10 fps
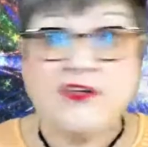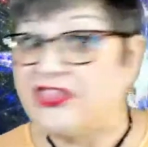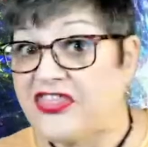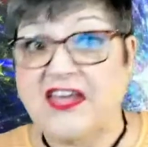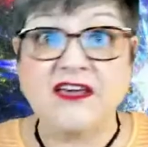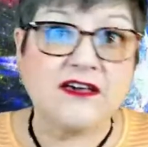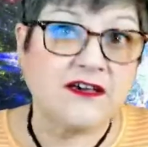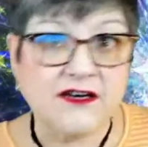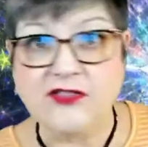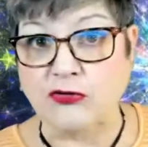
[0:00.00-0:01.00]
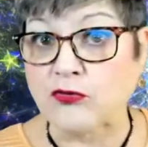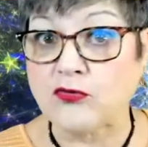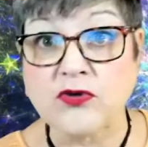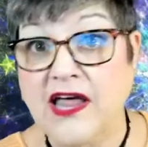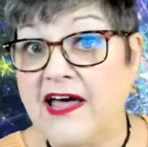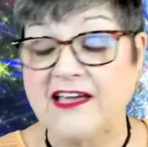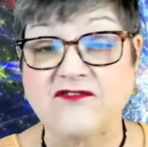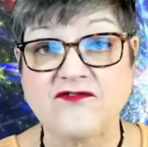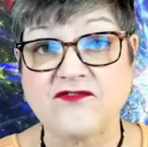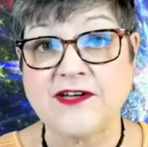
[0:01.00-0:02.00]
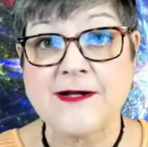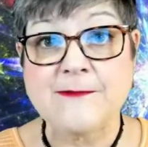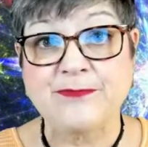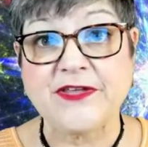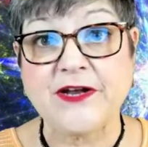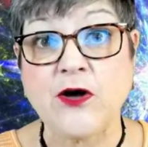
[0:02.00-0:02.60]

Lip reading: think through life. You